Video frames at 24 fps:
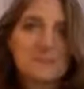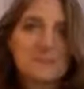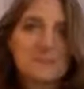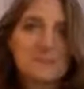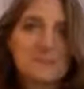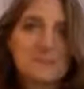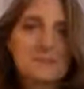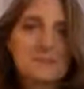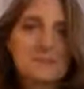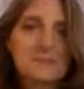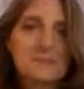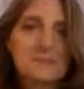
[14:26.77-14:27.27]

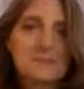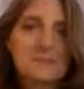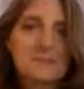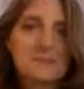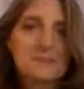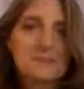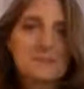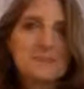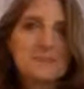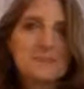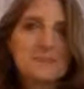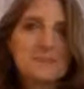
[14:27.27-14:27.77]

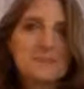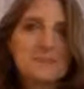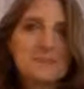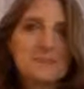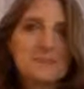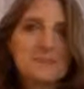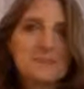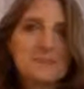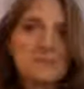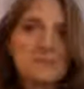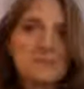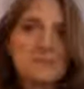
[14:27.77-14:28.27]

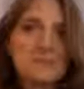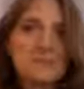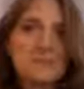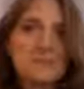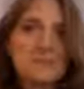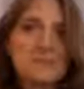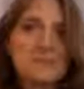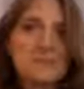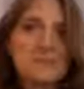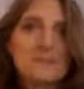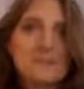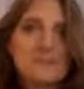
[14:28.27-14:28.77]

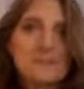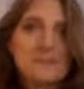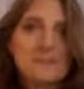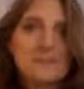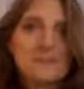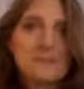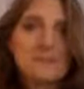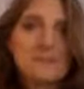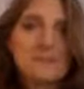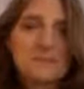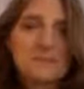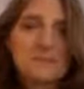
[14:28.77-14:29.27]

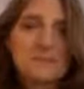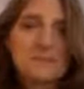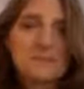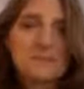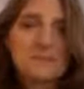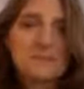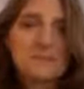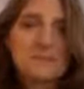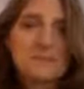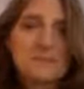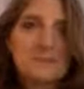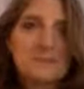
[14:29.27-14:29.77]

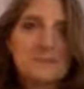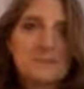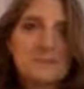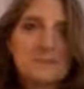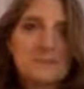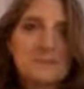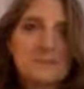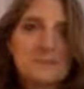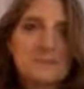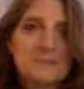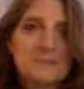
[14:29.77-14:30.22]
(silent)